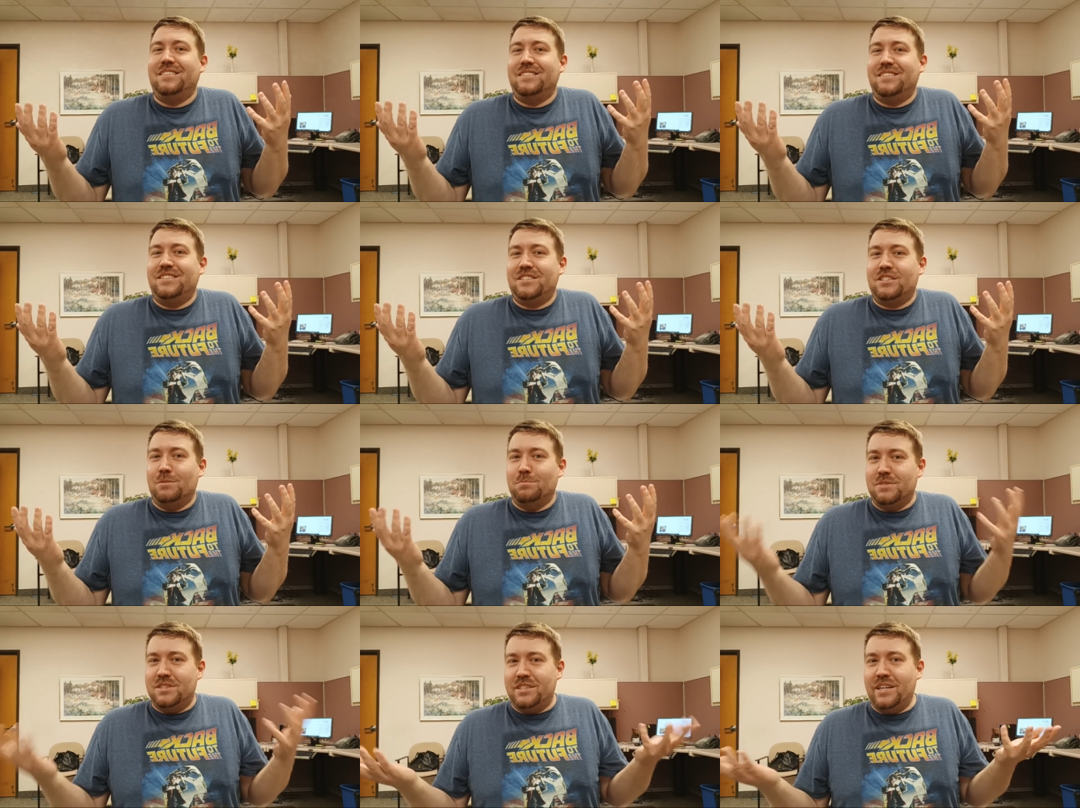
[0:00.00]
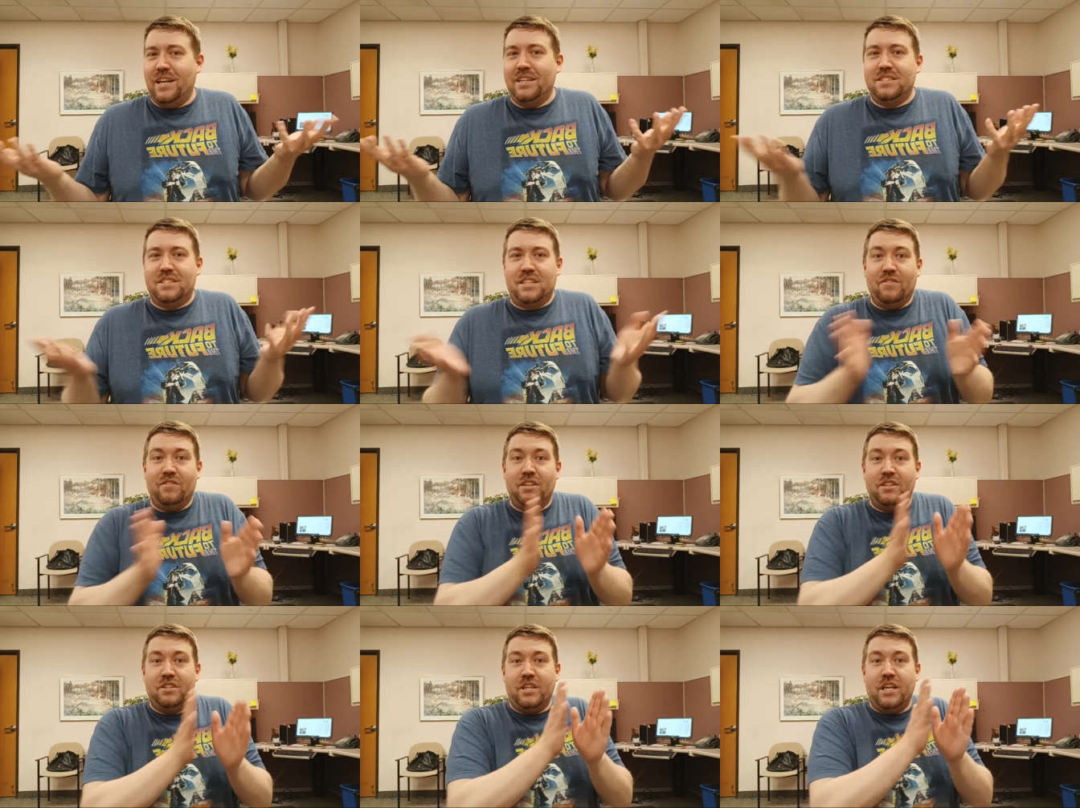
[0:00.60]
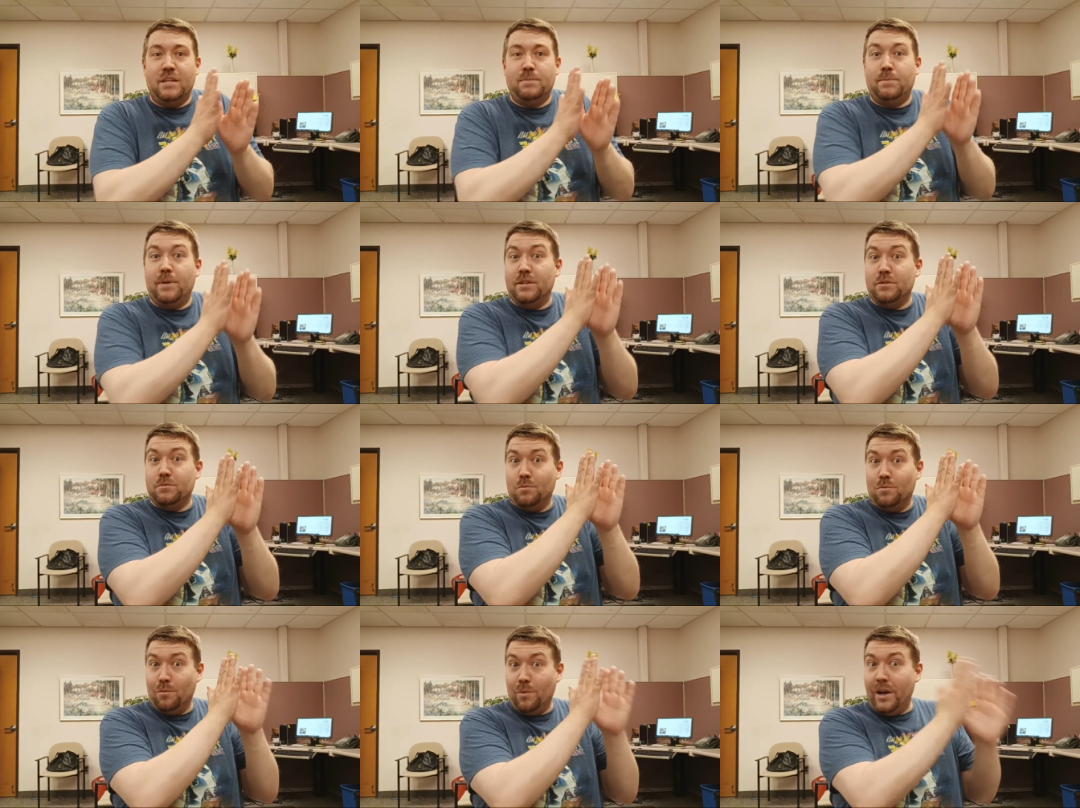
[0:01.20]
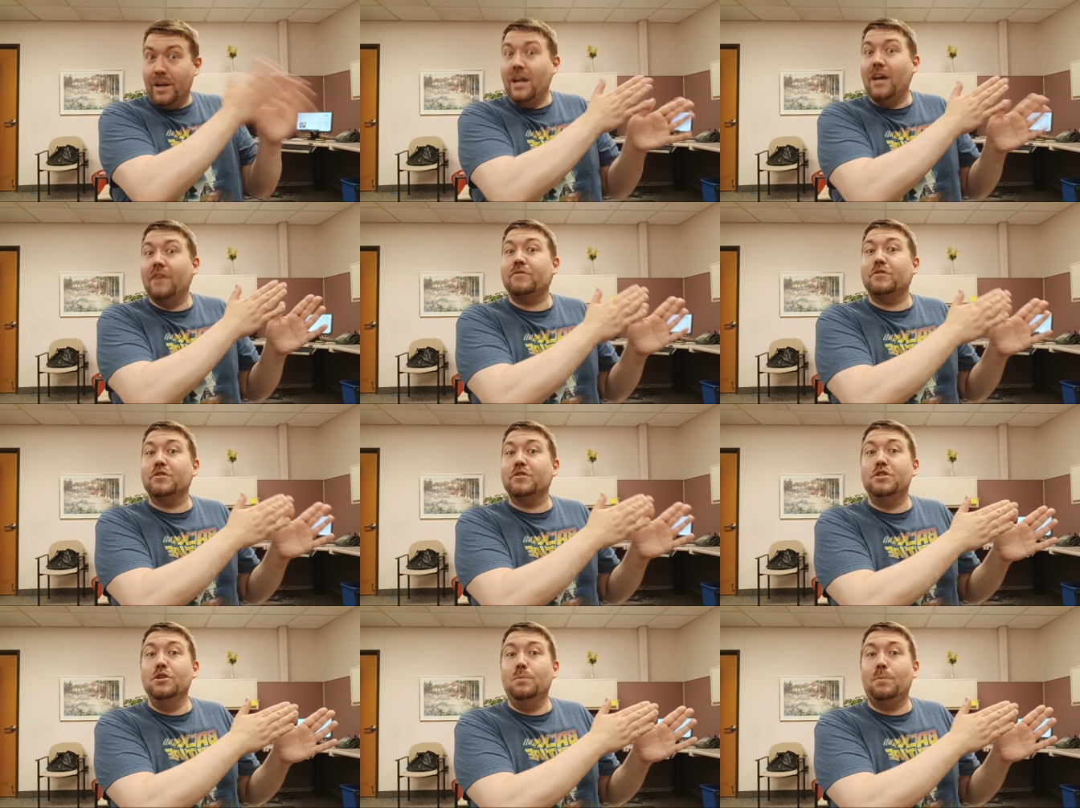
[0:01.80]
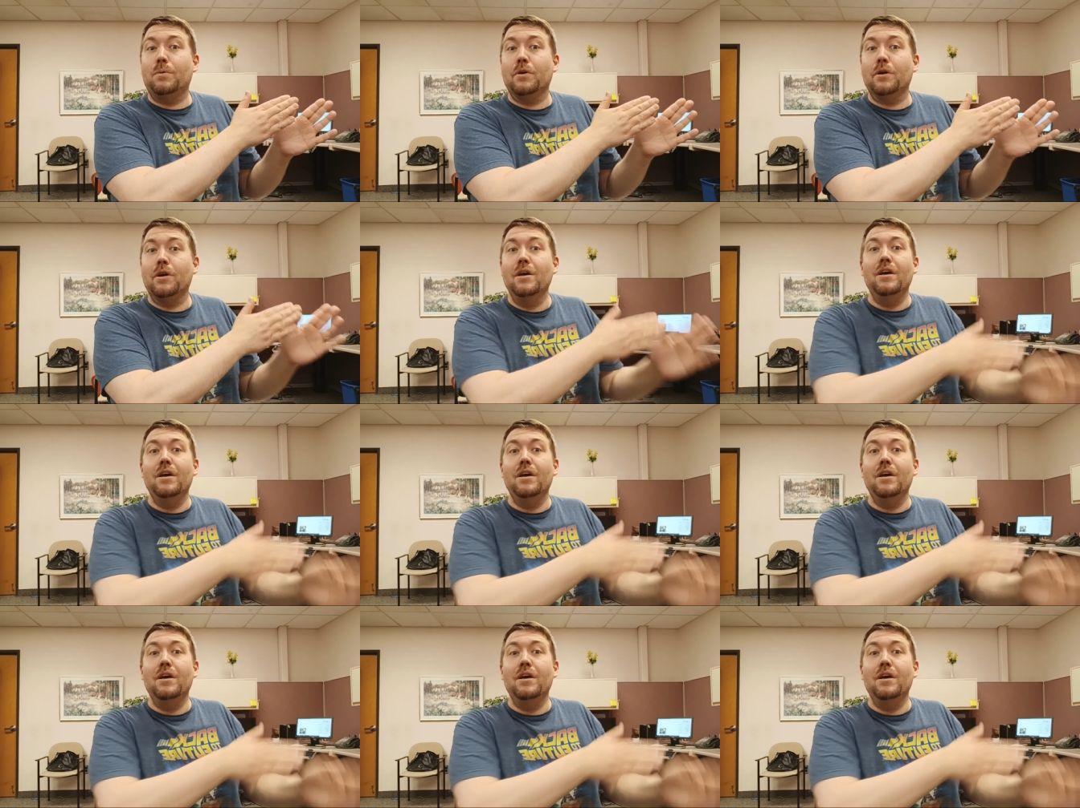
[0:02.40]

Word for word: some sense given it takes place right after Super